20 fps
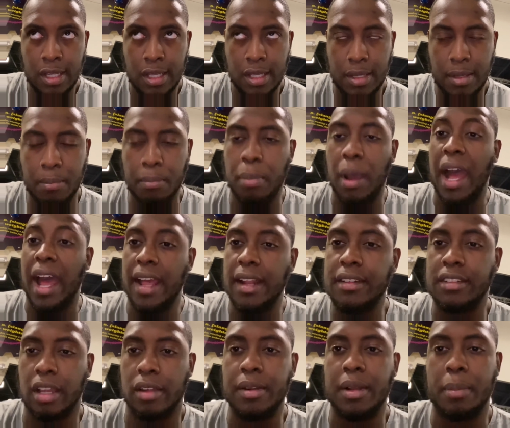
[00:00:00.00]

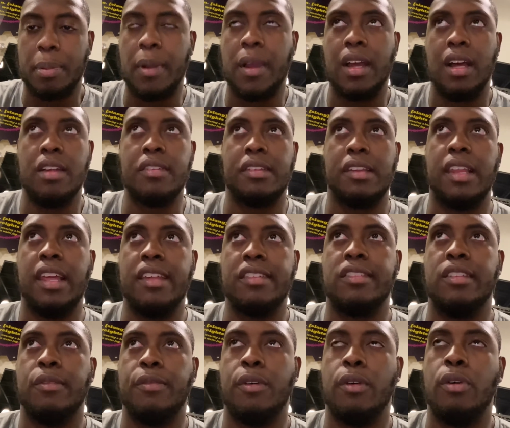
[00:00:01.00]
about 30 pounds less
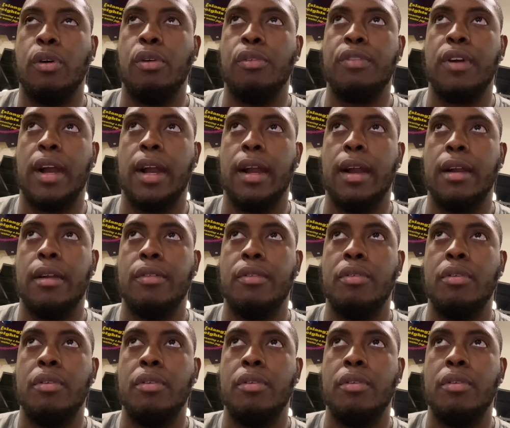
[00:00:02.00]
than 405.